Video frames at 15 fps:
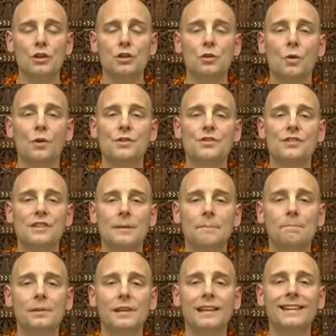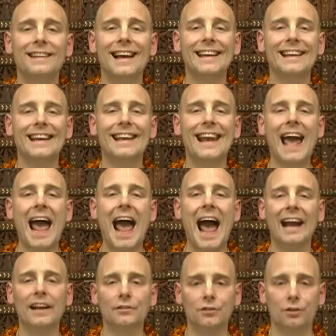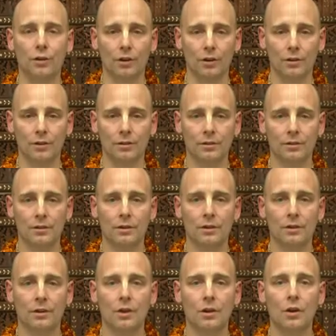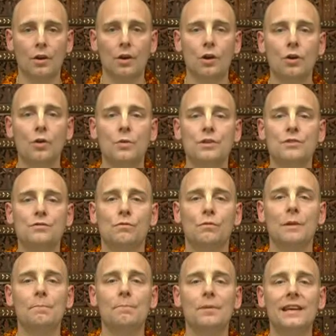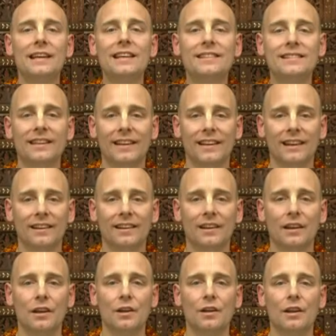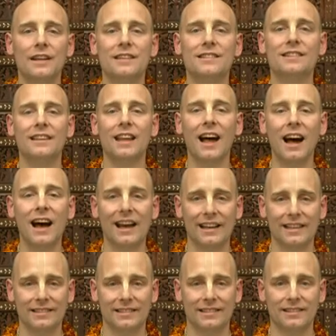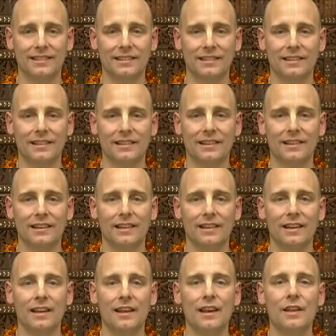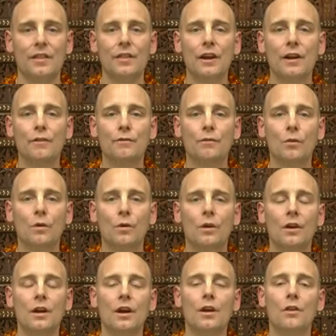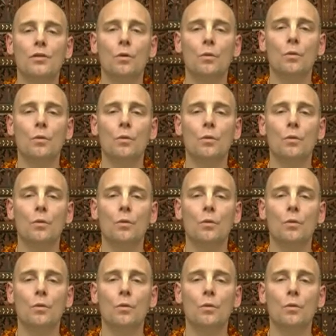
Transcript: you are simply like an actor who is repeating his lines. Therefore, the